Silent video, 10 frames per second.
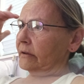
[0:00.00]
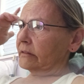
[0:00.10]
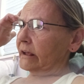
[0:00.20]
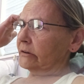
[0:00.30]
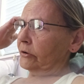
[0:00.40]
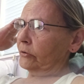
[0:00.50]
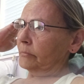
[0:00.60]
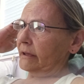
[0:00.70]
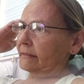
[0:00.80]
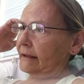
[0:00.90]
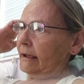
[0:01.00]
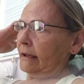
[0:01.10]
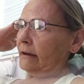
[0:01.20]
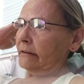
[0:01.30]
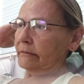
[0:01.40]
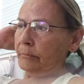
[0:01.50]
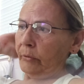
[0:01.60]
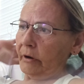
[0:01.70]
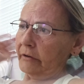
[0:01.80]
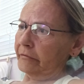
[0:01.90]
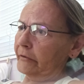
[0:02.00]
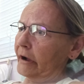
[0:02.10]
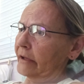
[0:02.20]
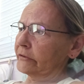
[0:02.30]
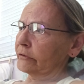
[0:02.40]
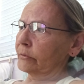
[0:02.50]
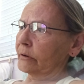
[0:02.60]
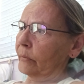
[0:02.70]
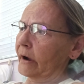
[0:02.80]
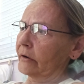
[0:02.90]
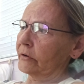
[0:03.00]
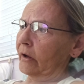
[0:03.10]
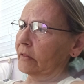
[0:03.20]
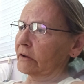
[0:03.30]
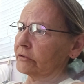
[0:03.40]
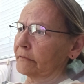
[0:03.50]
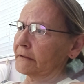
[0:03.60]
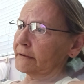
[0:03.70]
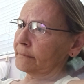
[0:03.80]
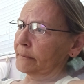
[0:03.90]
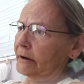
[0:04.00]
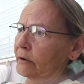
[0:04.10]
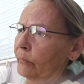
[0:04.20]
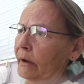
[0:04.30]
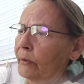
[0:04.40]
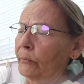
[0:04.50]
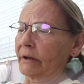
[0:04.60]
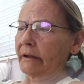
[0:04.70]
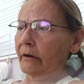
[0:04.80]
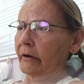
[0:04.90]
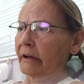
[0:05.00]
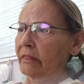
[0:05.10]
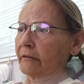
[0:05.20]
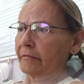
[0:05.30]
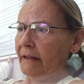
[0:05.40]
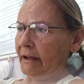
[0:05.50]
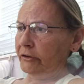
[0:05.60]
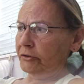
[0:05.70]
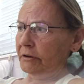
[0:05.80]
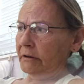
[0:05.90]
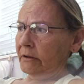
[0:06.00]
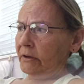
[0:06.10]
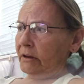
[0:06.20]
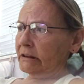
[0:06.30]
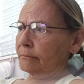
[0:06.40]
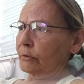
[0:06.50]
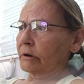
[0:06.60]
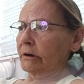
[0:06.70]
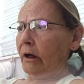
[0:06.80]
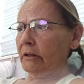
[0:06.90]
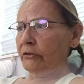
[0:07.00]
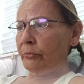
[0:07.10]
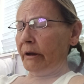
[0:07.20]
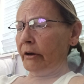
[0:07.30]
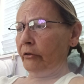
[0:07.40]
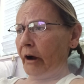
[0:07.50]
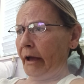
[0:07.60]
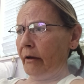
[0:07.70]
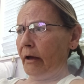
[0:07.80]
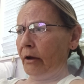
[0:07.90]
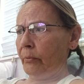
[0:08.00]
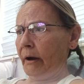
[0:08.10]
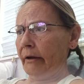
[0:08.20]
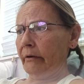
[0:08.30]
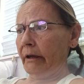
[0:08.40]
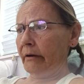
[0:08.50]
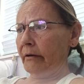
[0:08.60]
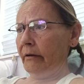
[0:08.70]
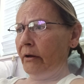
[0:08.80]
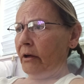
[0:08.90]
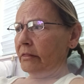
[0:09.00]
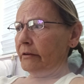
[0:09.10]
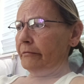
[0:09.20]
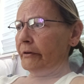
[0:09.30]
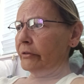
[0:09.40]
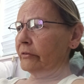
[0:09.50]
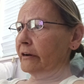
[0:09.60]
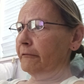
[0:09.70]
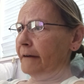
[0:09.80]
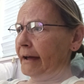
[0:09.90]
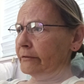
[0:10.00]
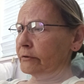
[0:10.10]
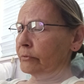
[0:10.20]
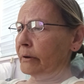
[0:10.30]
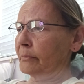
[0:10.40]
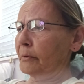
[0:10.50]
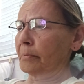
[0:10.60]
They told me that it is important for us to acquire knowledge of the Spirit while we are in the flesh. The more knowledge we acquire here, the further and faster we will